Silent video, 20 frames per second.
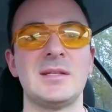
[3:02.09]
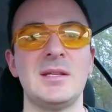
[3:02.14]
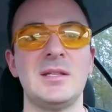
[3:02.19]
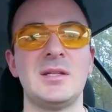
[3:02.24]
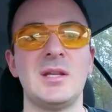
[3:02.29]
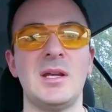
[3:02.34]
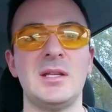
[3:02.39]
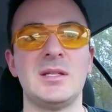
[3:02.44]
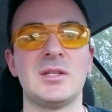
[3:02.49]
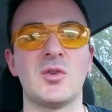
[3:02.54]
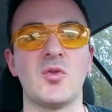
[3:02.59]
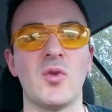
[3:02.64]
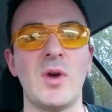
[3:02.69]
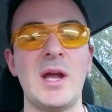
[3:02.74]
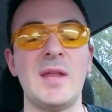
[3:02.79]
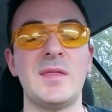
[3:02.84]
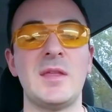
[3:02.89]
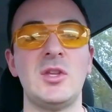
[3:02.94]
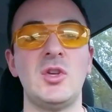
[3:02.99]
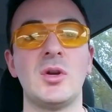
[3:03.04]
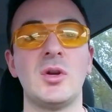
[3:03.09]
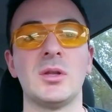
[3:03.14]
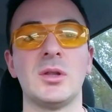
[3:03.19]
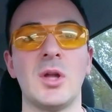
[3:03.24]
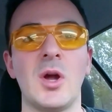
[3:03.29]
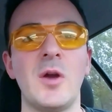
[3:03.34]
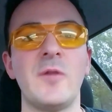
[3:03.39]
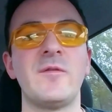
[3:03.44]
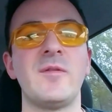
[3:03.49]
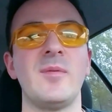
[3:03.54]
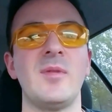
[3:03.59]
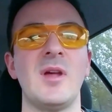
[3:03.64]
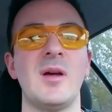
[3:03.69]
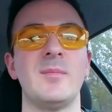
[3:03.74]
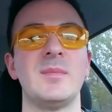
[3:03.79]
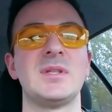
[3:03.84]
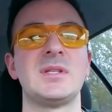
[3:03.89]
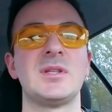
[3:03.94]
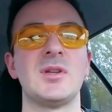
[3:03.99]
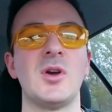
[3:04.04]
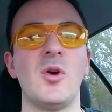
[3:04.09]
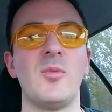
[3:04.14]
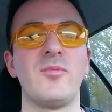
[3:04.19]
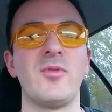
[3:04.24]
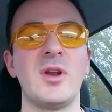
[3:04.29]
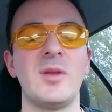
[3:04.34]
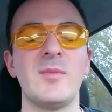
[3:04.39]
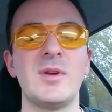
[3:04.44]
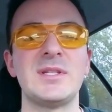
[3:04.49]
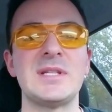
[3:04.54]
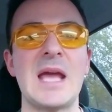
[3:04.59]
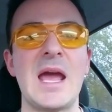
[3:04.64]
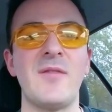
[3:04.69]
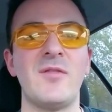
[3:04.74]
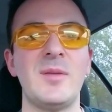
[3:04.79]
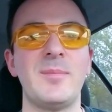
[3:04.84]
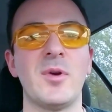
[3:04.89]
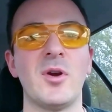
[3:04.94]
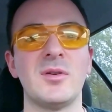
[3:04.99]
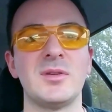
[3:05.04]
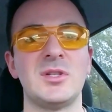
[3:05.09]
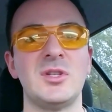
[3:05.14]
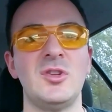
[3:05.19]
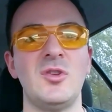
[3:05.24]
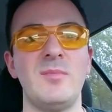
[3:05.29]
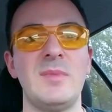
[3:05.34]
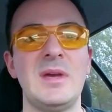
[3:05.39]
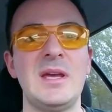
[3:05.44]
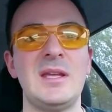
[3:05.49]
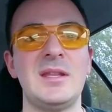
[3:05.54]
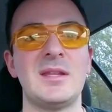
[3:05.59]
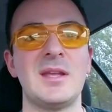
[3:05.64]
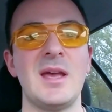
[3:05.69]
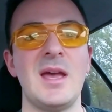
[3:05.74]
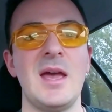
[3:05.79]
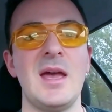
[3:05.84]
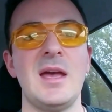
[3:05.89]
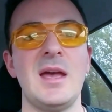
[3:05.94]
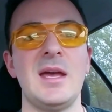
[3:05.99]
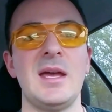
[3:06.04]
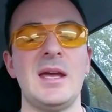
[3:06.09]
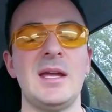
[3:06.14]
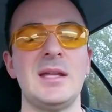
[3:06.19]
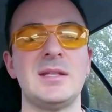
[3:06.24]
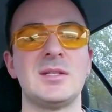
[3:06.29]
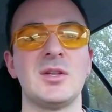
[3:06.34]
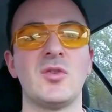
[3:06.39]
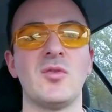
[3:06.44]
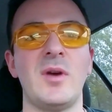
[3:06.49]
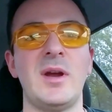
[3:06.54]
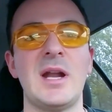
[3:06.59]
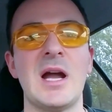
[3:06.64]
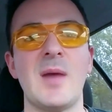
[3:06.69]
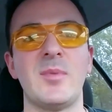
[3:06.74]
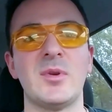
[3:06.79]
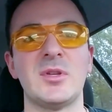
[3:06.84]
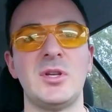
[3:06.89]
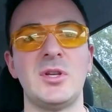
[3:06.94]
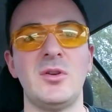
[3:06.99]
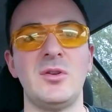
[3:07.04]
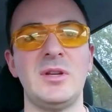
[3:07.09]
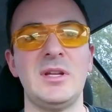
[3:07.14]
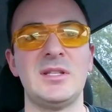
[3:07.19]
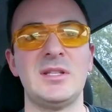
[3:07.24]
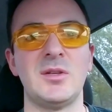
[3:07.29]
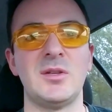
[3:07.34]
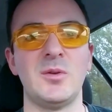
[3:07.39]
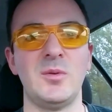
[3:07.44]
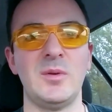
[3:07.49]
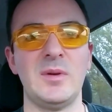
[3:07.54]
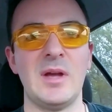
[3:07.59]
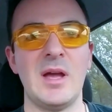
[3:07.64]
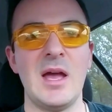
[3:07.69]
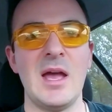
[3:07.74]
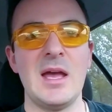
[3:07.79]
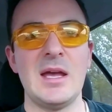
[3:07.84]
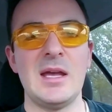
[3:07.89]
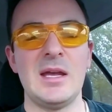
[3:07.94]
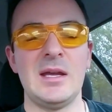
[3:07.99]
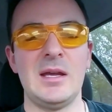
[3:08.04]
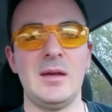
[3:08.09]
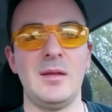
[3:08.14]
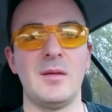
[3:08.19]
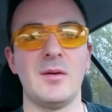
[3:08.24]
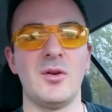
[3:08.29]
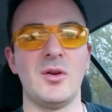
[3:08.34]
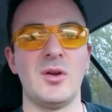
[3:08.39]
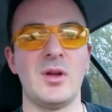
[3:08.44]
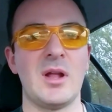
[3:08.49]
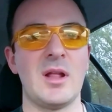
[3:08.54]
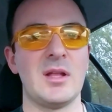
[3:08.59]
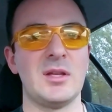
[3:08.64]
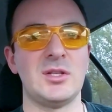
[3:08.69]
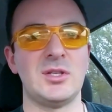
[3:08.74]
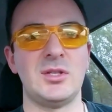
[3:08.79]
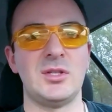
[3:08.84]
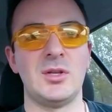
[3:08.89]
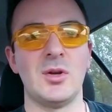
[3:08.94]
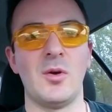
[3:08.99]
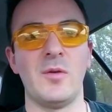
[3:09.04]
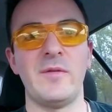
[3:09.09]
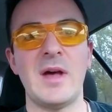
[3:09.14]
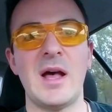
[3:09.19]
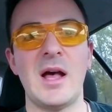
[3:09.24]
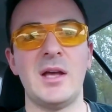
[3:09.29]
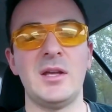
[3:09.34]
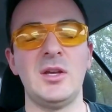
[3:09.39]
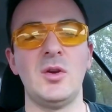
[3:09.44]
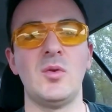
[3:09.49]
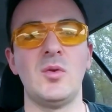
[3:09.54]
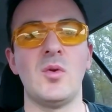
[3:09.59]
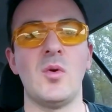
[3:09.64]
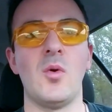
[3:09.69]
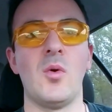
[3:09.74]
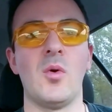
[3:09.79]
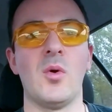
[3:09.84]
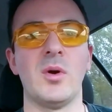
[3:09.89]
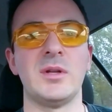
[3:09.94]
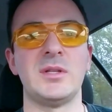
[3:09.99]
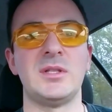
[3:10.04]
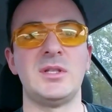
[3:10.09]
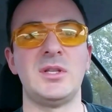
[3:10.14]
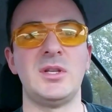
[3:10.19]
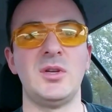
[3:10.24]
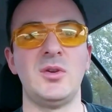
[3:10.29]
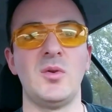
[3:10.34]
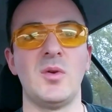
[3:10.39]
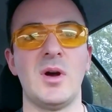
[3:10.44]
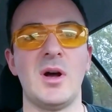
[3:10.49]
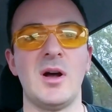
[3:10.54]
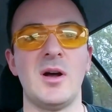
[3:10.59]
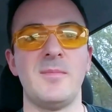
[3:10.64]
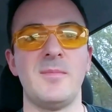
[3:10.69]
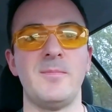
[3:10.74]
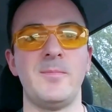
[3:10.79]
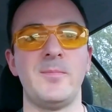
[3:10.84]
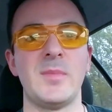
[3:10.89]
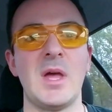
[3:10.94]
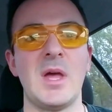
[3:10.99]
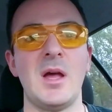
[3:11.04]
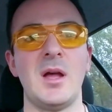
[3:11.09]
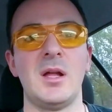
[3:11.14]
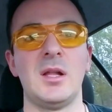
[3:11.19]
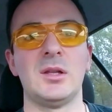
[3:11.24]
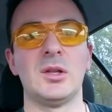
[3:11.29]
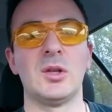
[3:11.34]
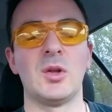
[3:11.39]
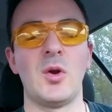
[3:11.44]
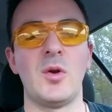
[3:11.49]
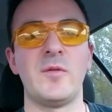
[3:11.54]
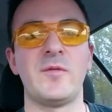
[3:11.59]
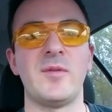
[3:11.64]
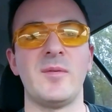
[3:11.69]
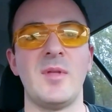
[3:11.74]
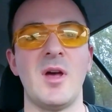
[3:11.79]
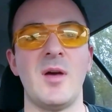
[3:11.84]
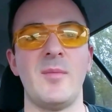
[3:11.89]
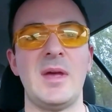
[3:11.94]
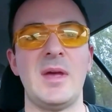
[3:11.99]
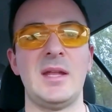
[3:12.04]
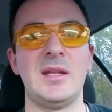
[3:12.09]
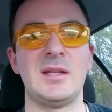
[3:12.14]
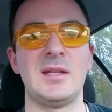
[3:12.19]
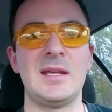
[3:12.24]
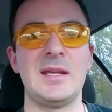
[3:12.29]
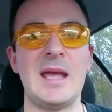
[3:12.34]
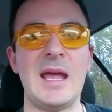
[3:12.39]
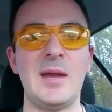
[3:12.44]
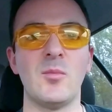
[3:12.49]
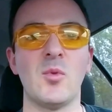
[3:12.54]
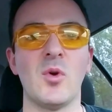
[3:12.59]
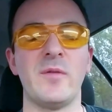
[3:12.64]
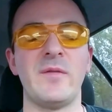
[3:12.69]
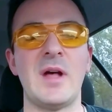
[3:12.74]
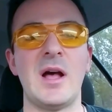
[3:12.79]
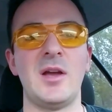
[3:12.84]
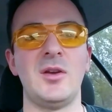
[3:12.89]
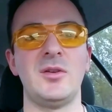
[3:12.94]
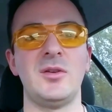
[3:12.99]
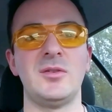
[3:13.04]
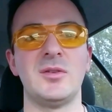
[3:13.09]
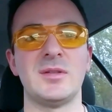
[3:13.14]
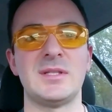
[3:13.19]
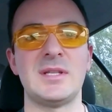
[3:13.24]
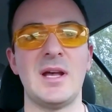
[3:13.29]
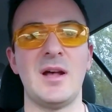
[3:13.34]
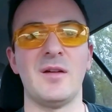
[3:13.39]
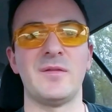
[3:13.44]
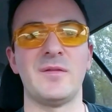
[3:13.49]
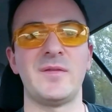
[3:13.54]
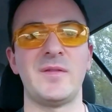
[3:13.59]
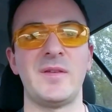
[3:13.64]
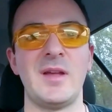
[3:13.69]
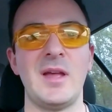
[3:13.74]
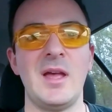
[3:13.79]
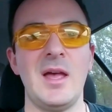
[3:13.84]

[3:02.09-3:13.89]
it's great that you can learn from them. So pretty much every person you meet, it's a great opportunity to either show value or to learn from them and gain more value yourself.